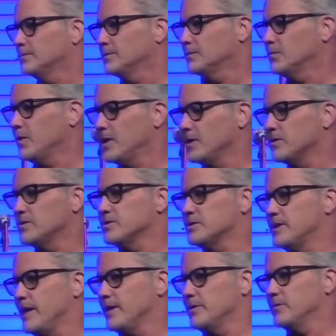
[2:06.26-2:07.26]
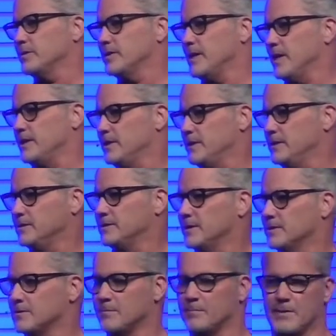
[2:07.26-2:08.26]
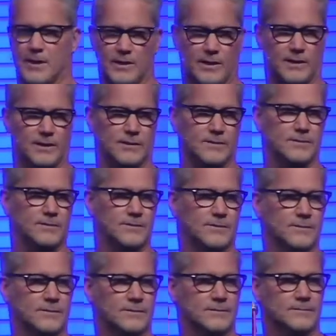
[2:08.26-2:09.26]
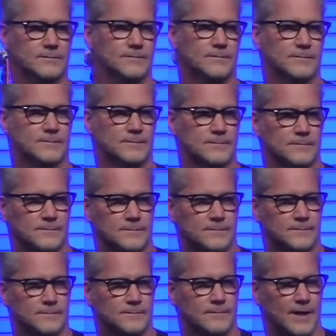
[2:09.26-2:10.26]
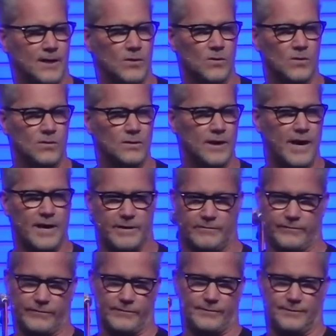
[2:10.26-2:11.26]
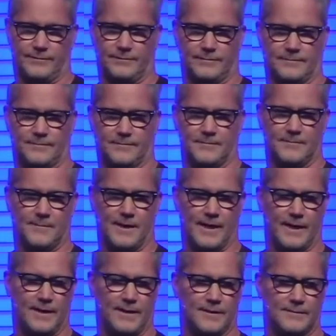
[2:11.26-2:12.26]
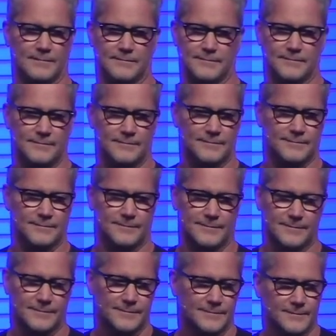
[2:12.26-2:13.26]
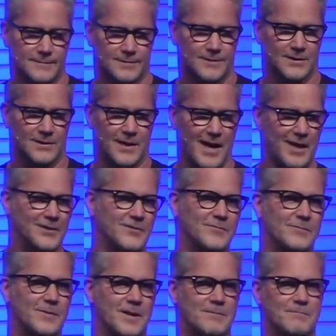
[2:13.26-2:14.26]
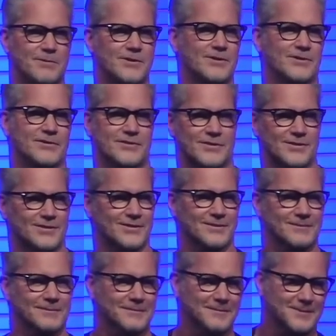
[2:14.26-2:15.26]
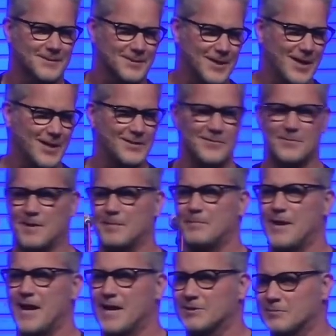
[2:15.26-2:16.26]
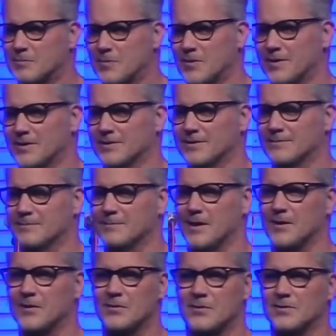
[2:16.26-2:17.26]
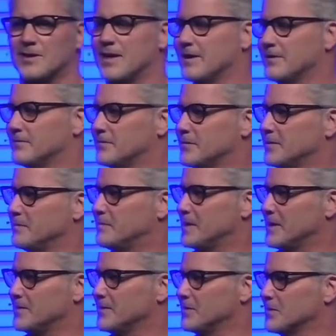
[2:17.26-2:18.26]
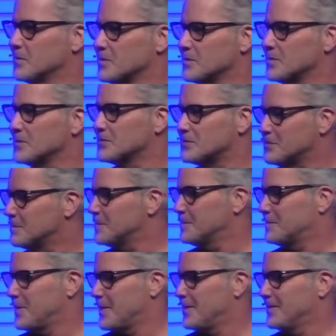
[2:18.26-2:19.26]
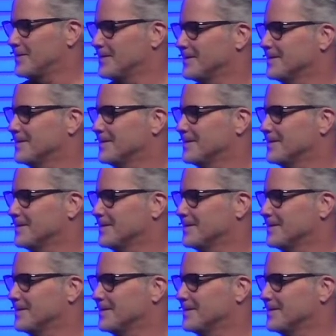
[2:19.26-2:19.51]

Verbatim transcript: We understand what that is as Americans. My whole life, my the land of my birth, the land of my passport, my whole life, we've been the world superpower.